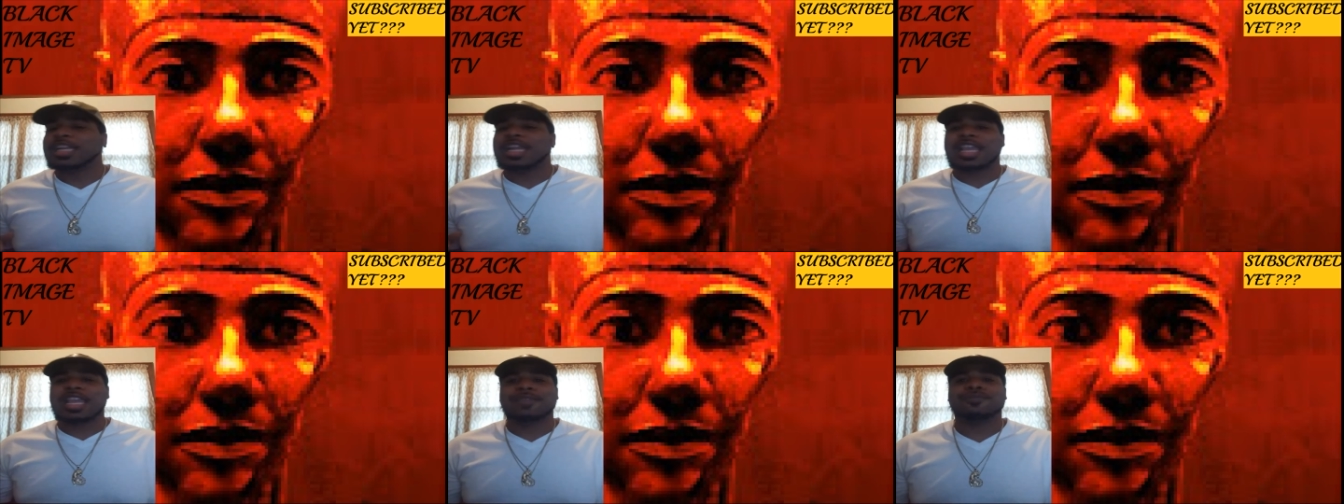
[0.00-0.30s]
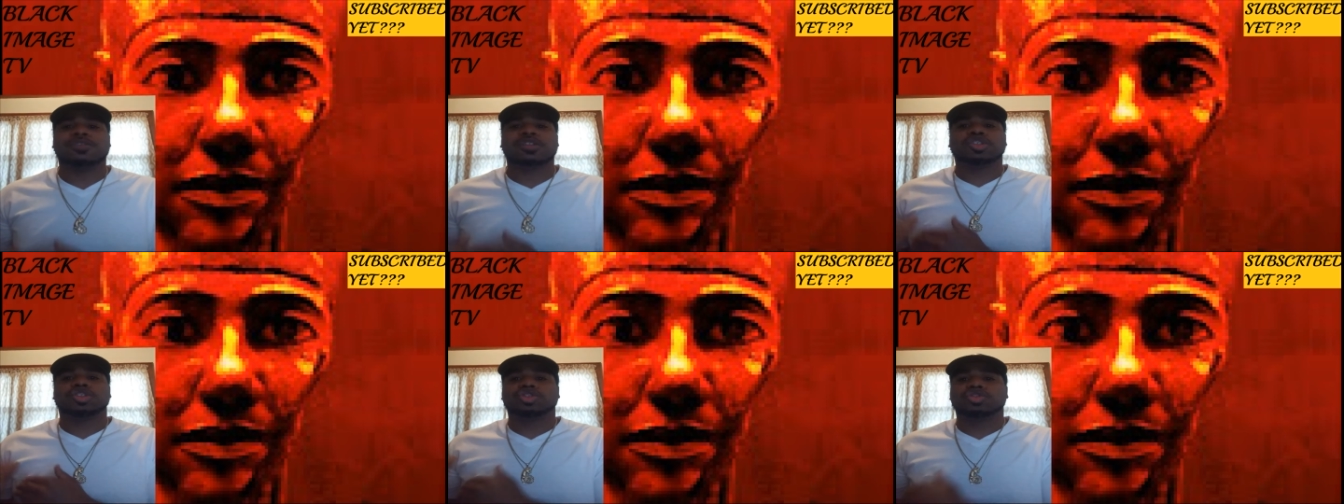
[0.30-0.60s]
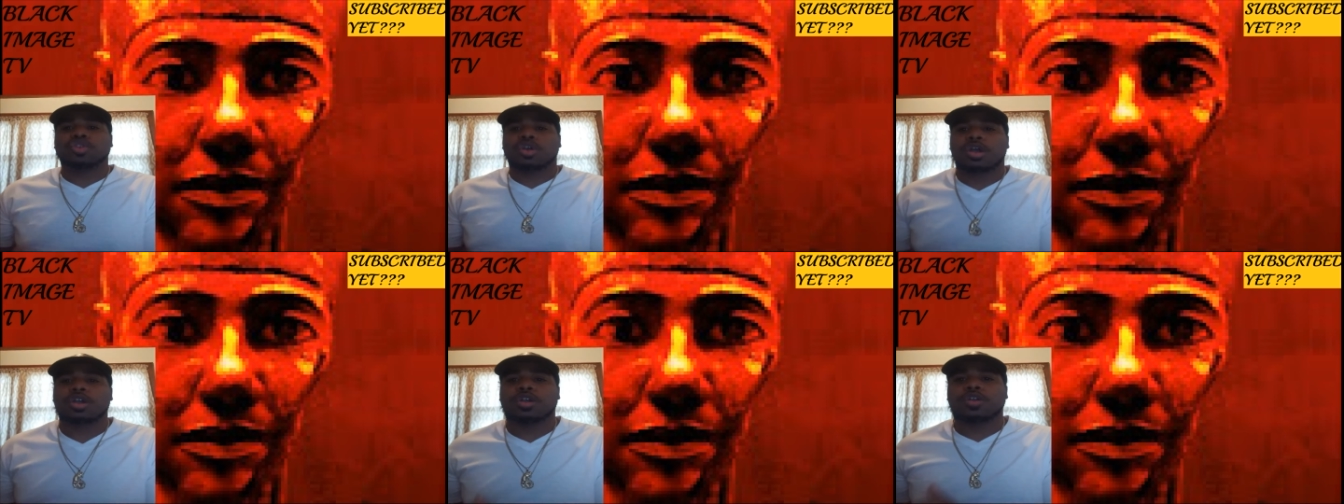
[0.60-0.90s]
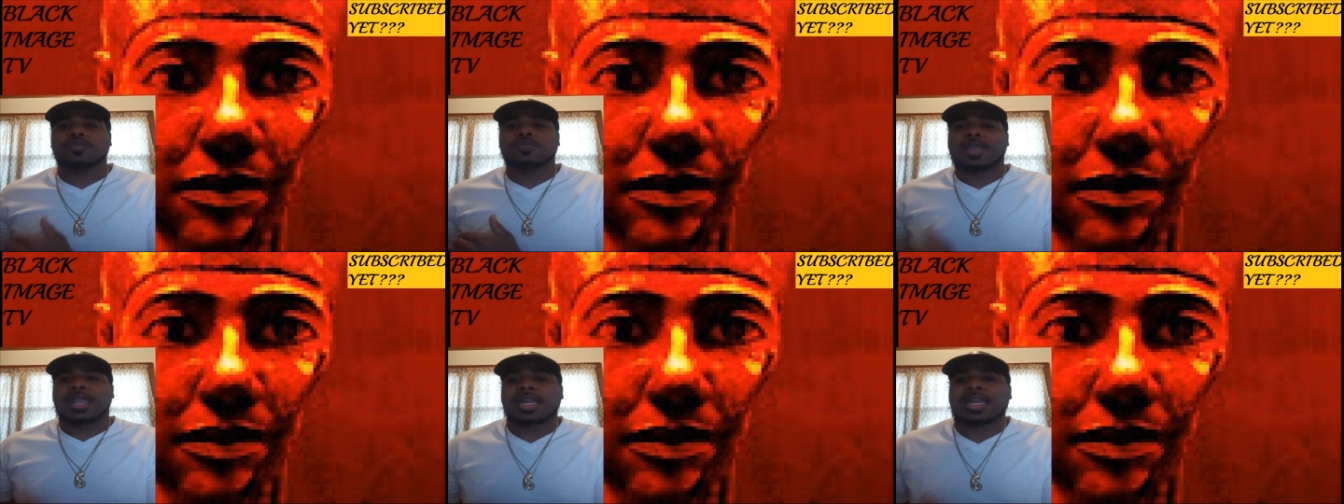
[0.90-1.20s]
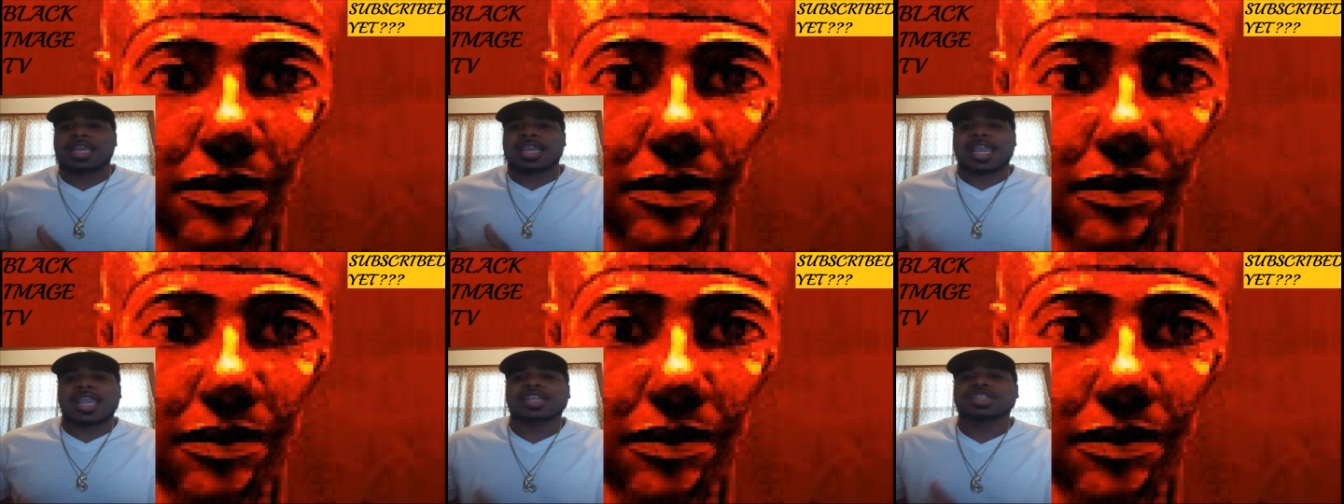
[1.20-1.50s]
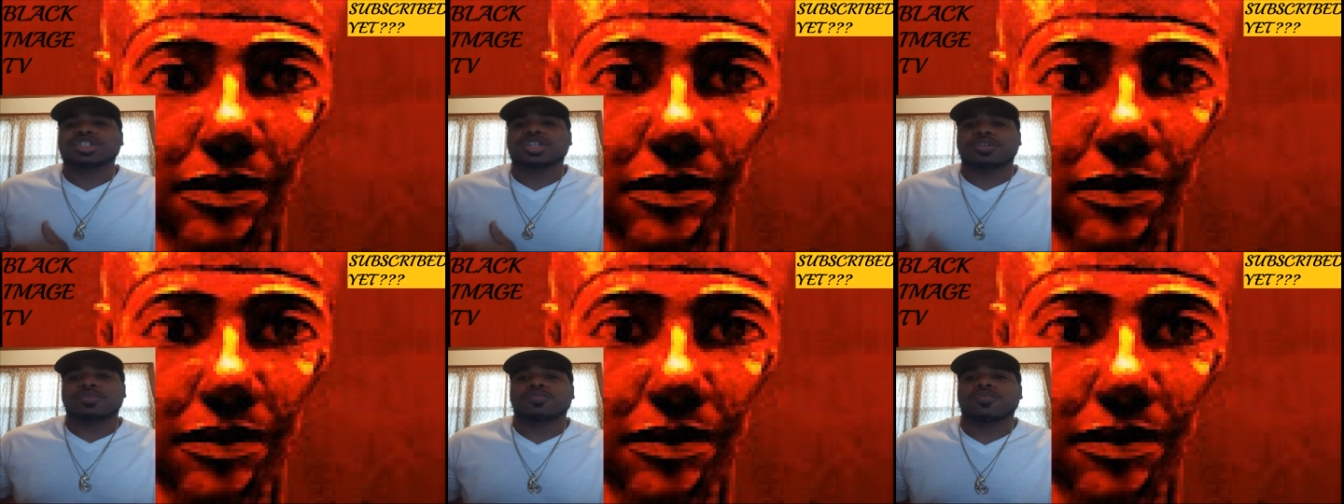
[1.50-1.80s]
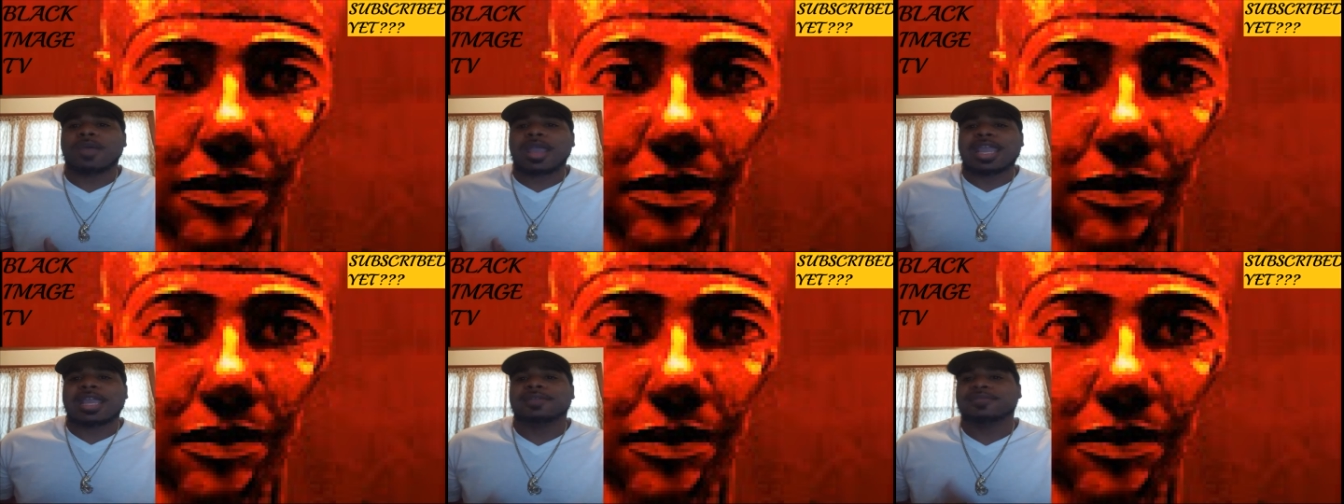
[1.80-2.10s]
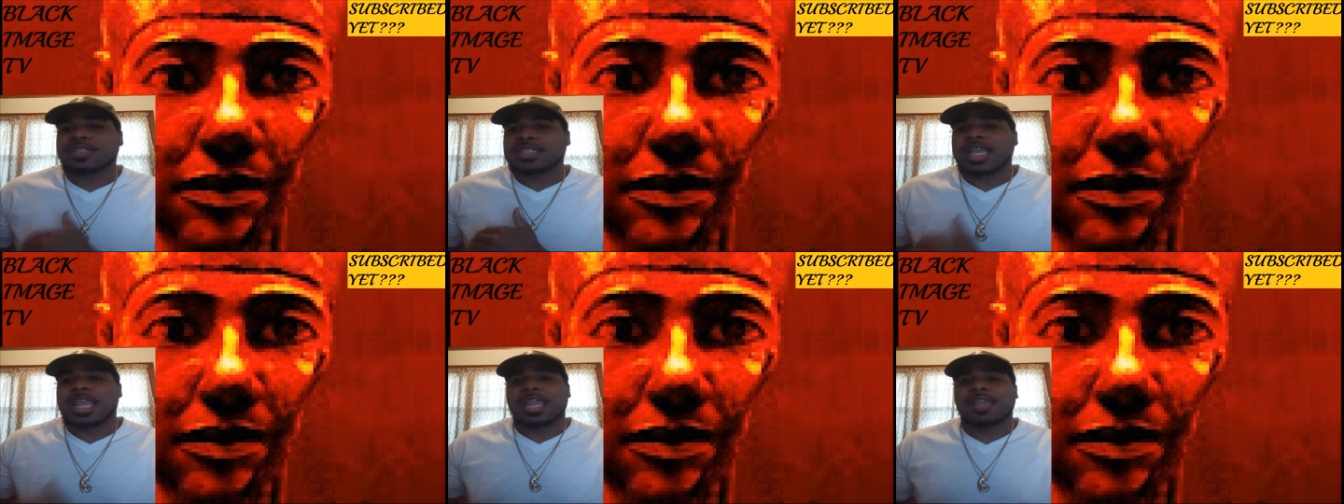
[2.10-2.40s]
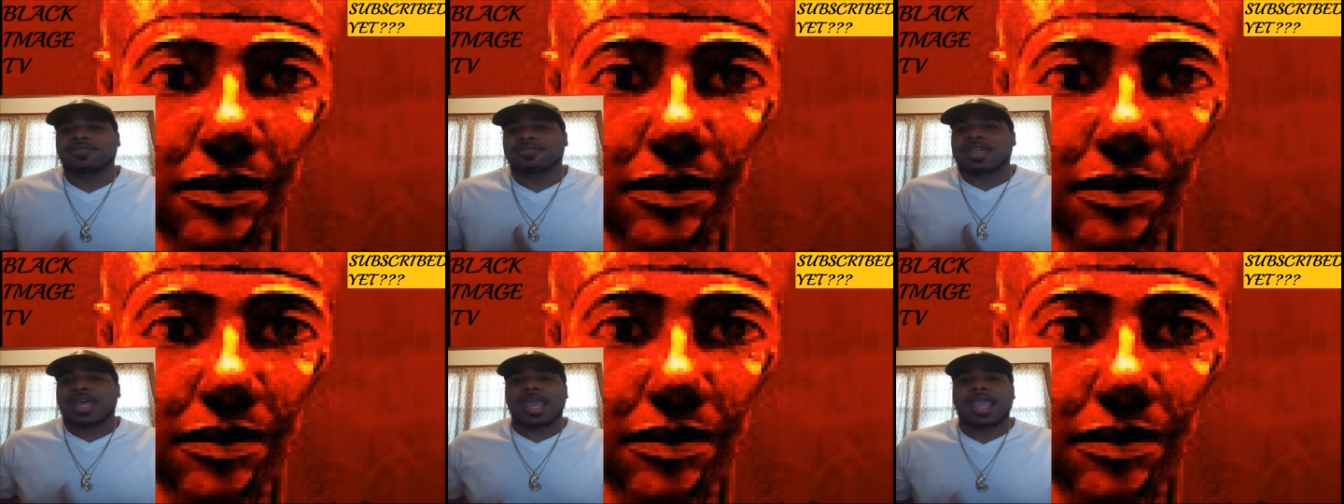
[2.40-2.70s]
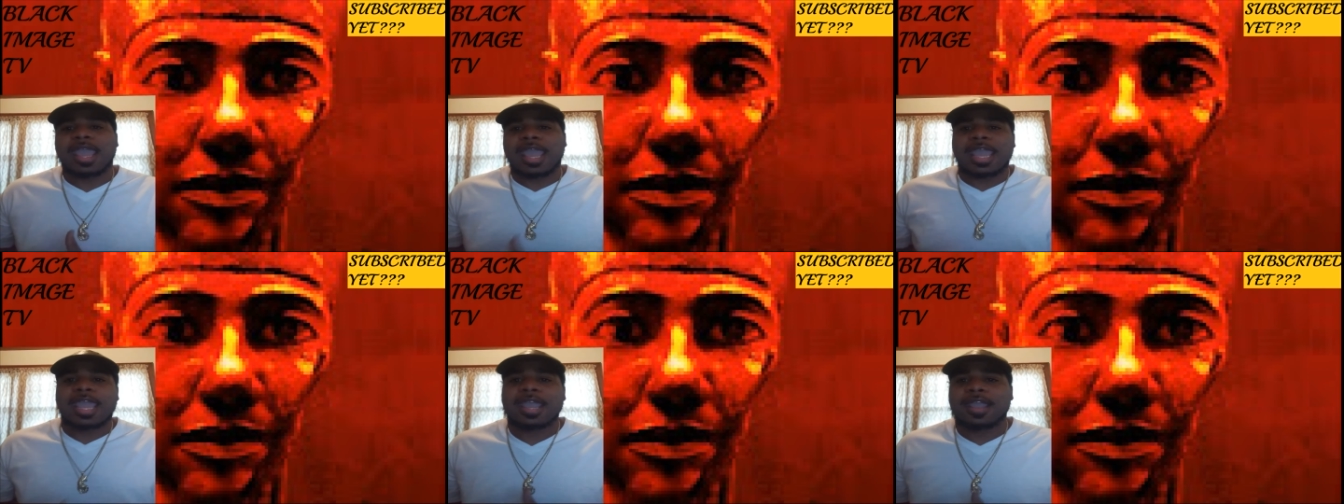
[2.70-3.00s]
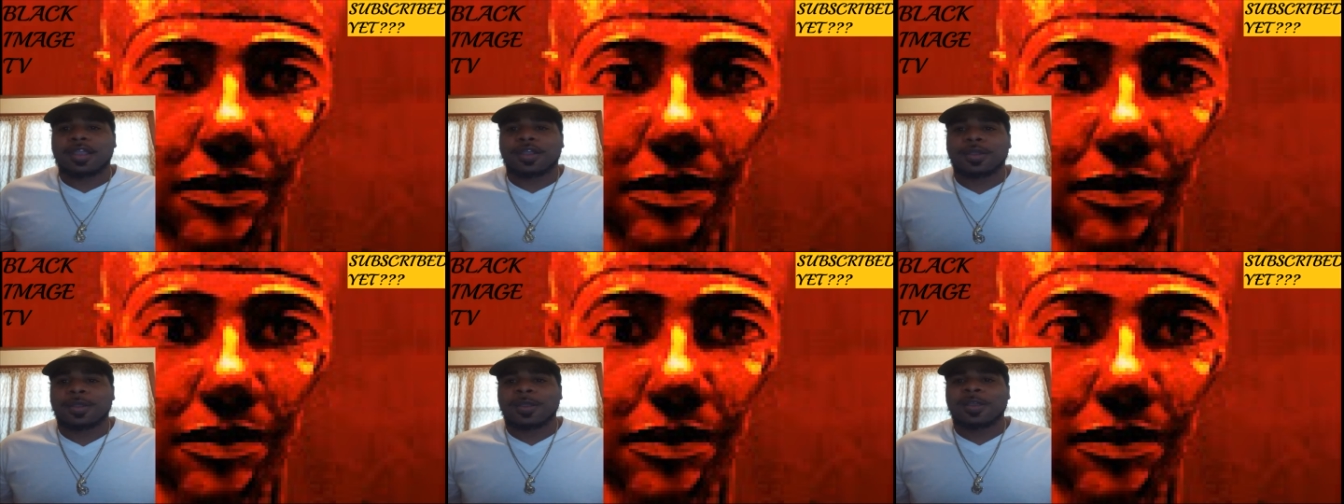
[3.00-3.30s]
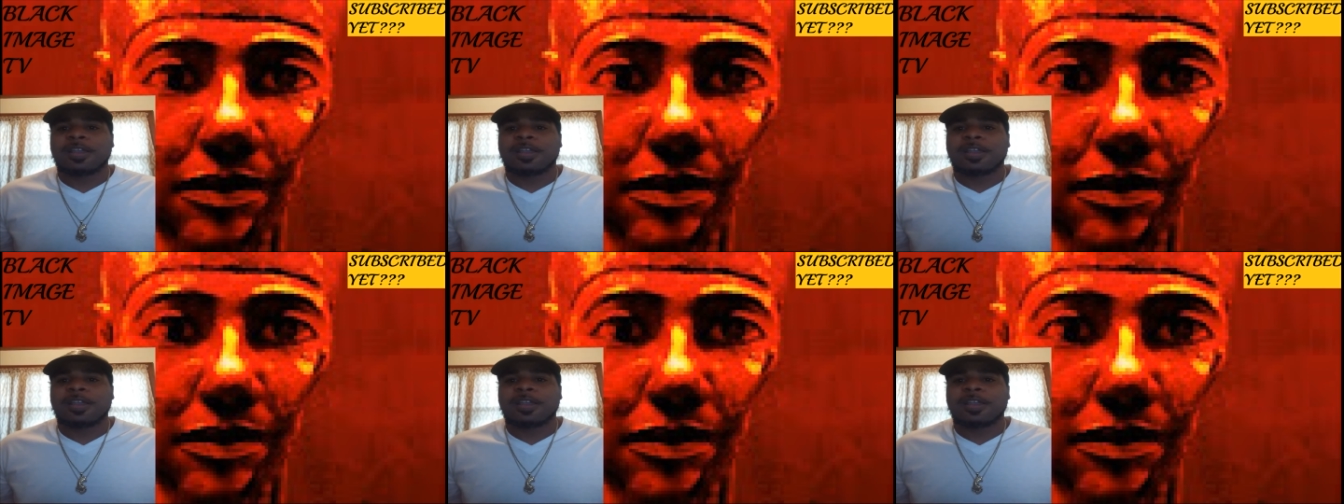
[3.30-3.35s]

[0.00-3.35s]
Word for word: even stronger radiation waves in the air?